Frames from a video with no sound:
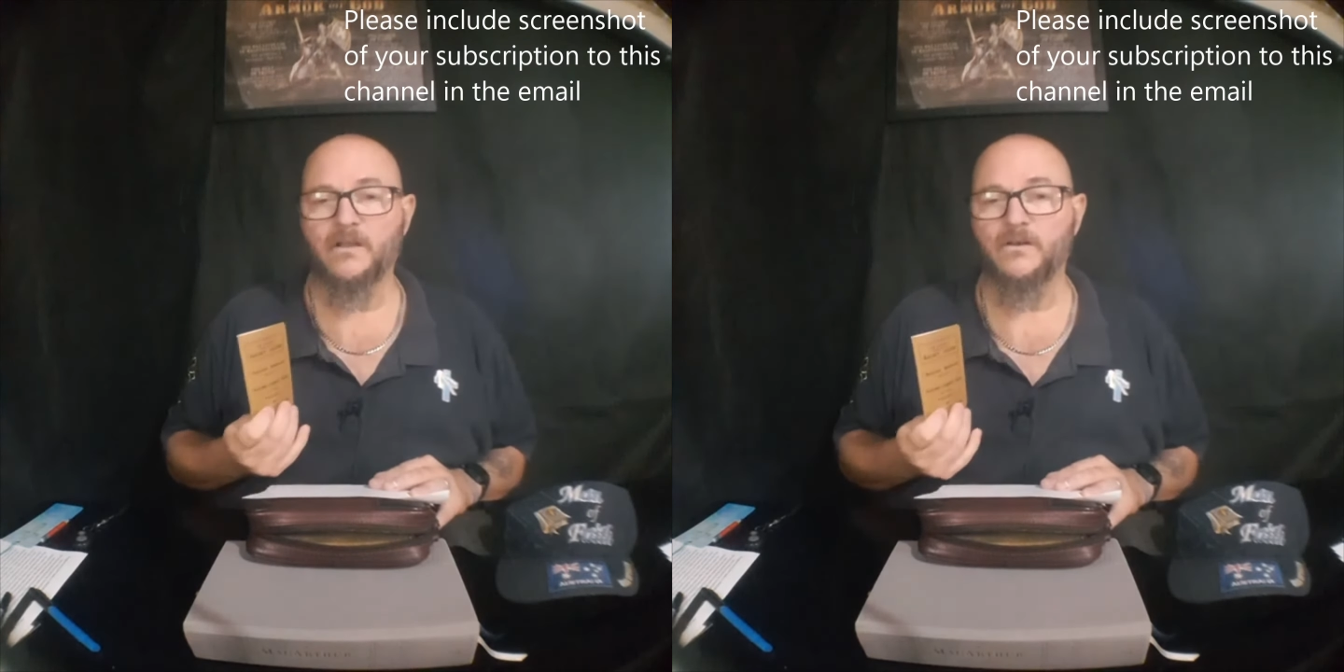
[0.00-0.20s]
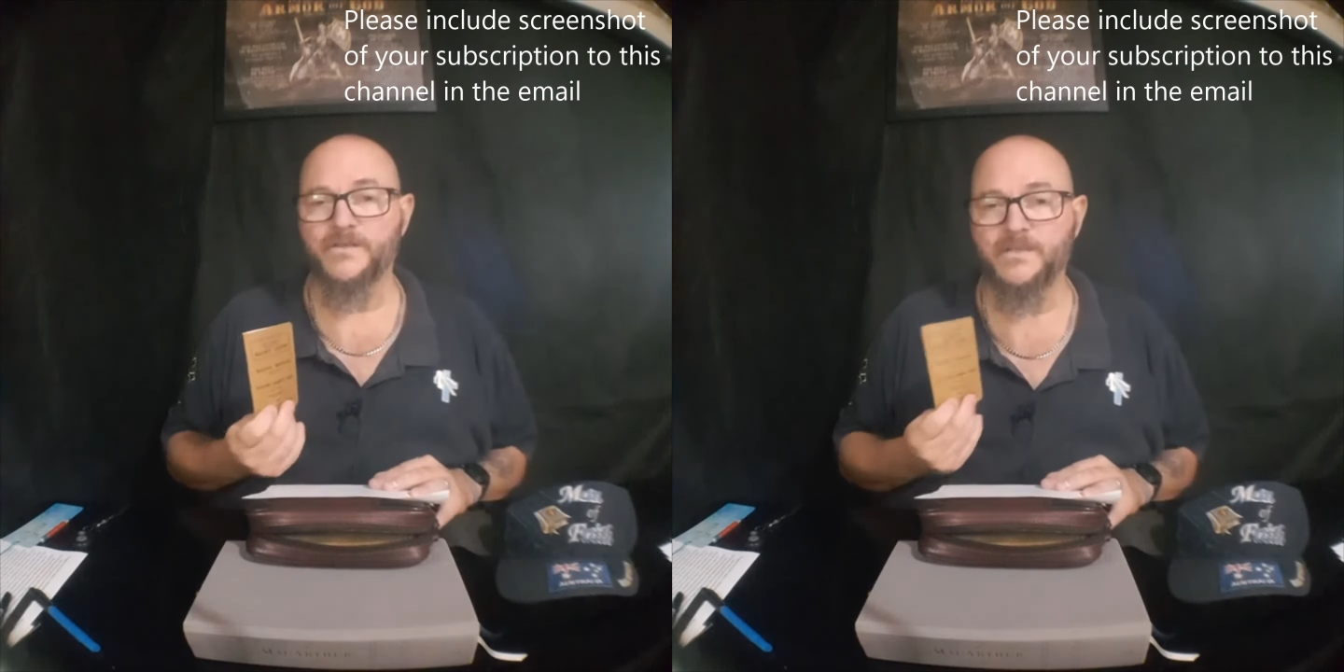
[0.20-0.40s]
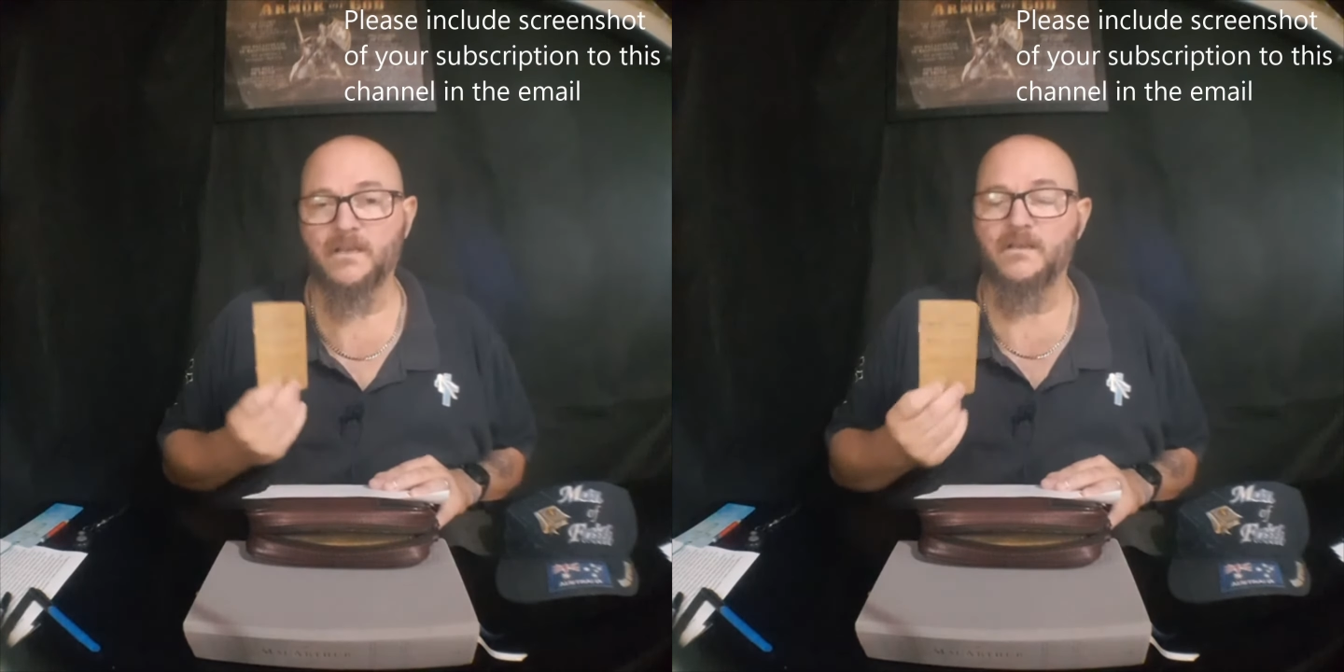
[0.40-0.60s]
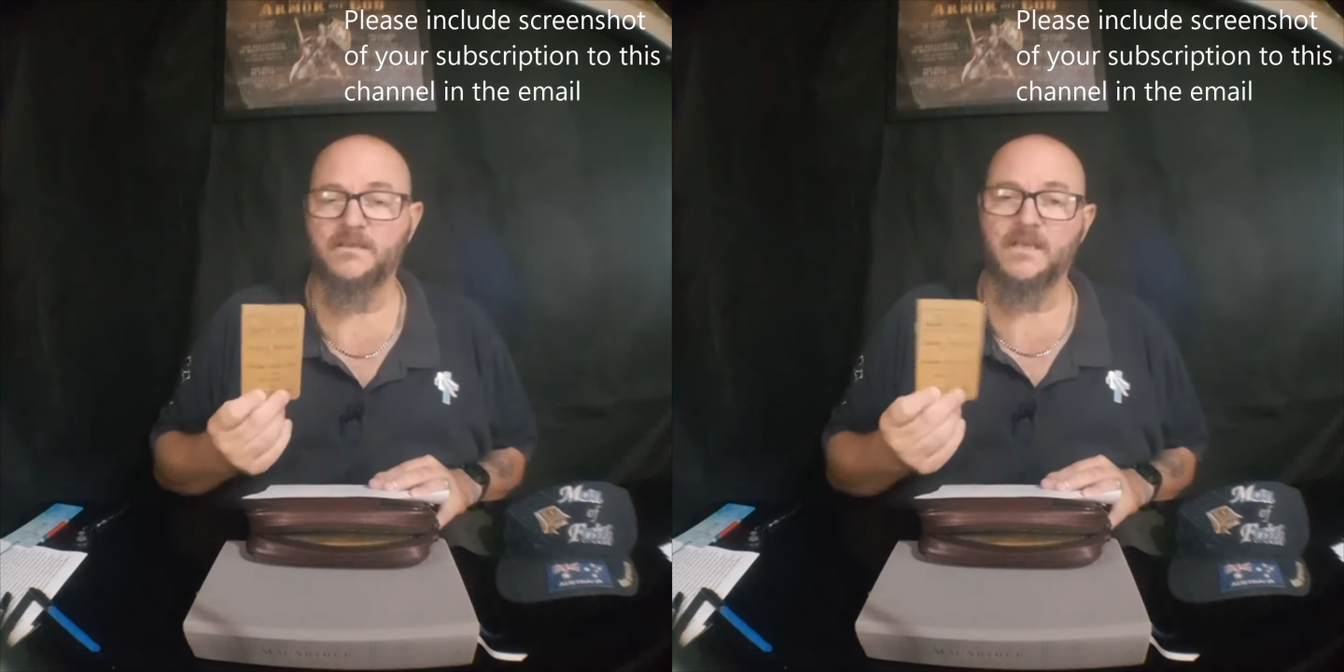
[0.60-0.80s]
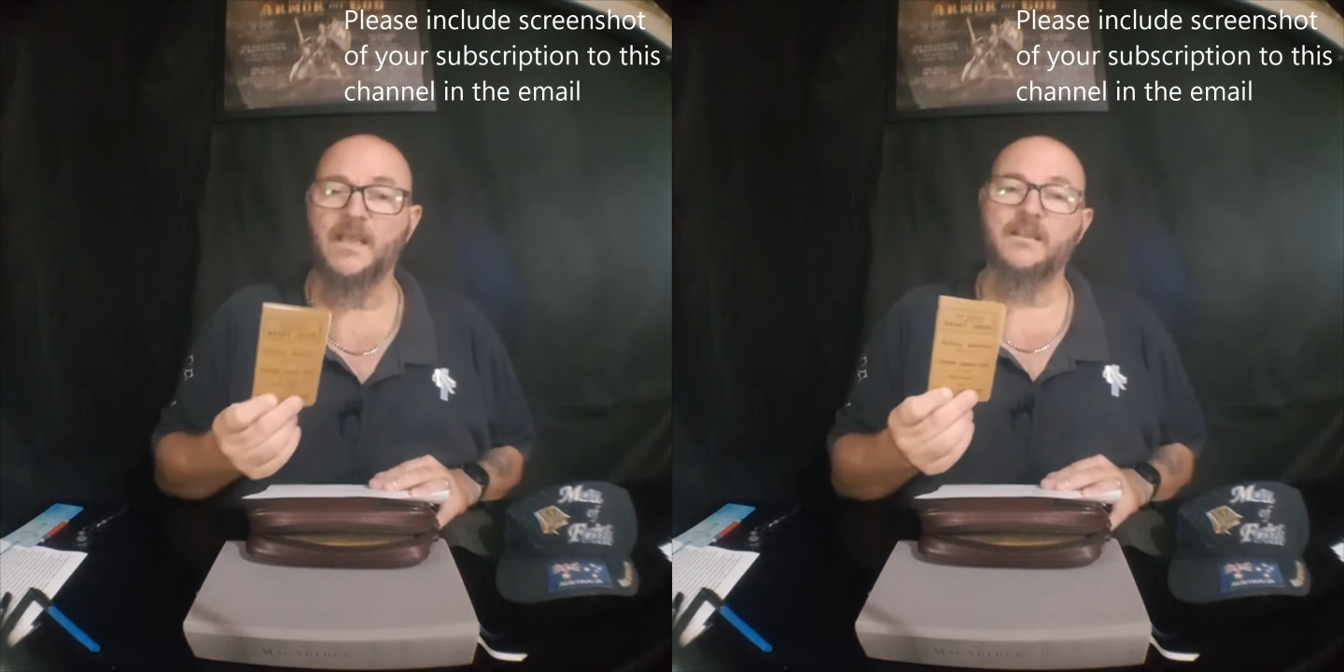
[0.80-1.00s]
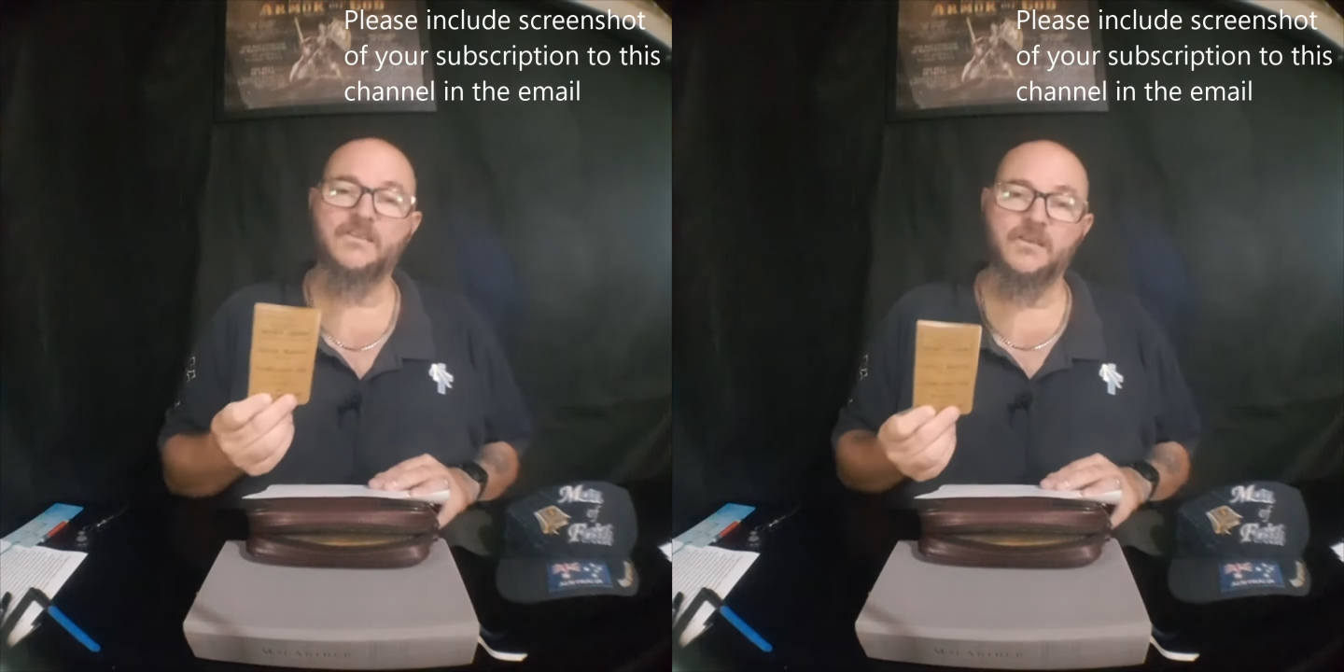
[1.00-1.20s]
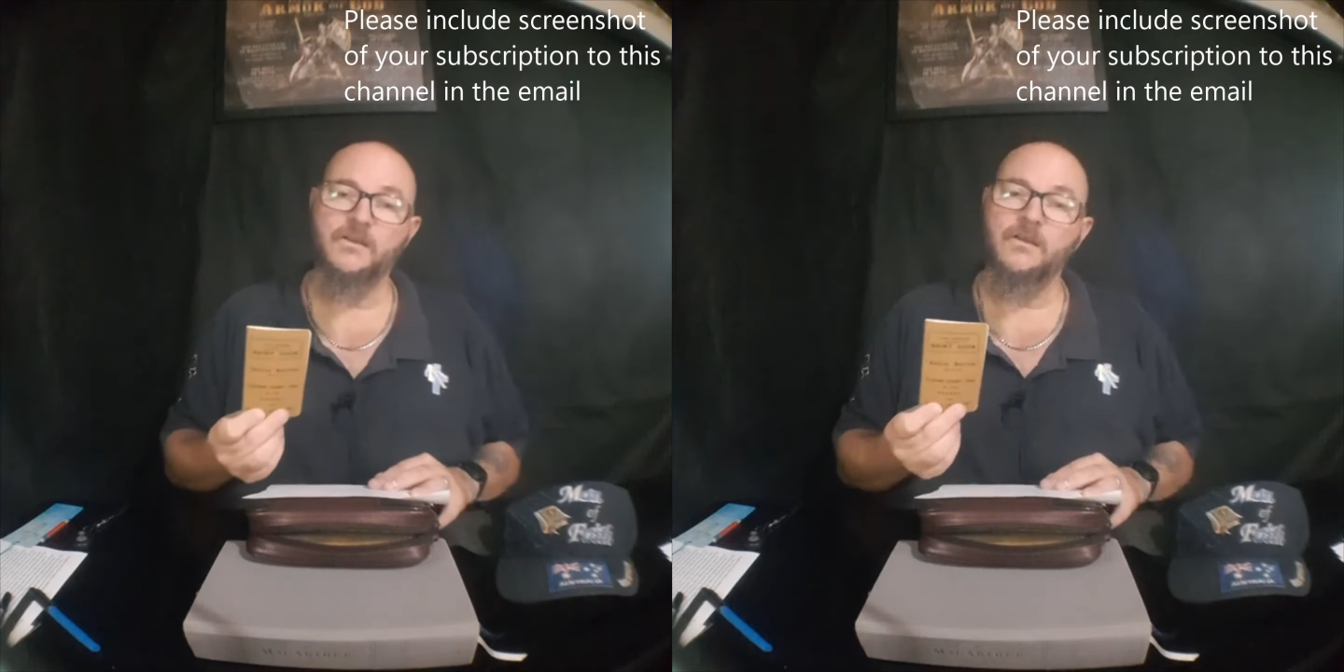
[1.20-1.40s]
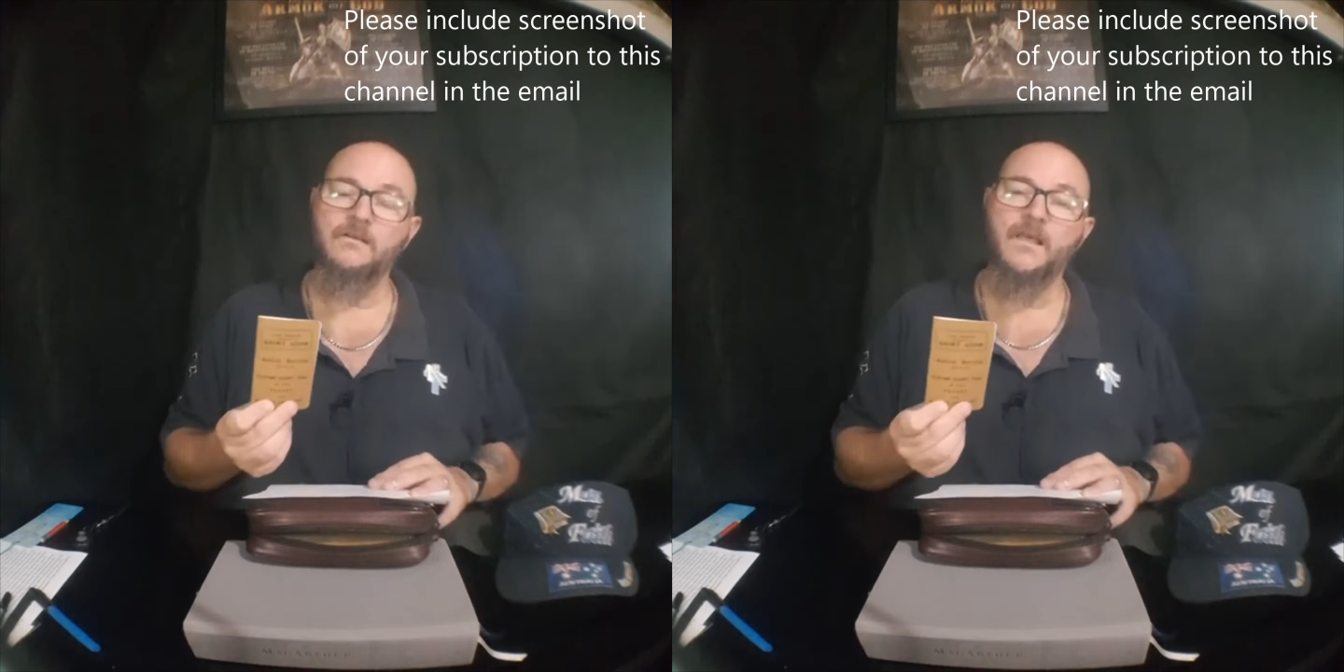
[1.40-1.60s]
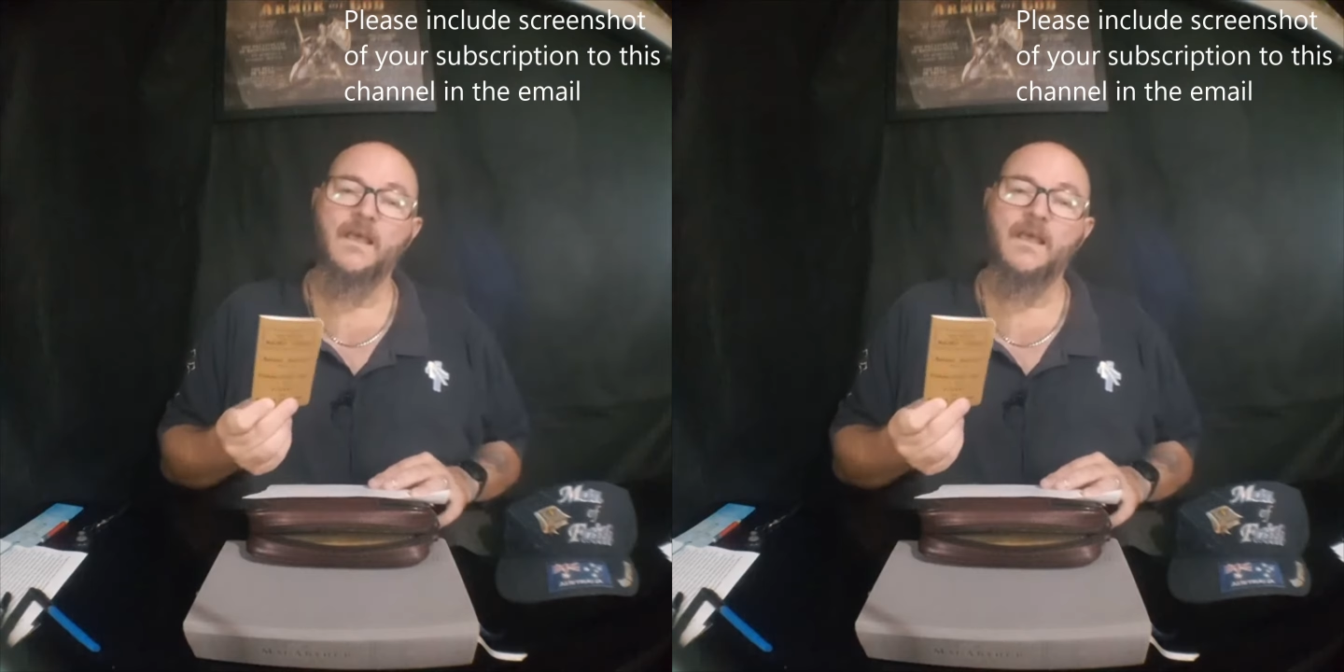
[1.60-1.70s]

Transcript: cost to get it to you.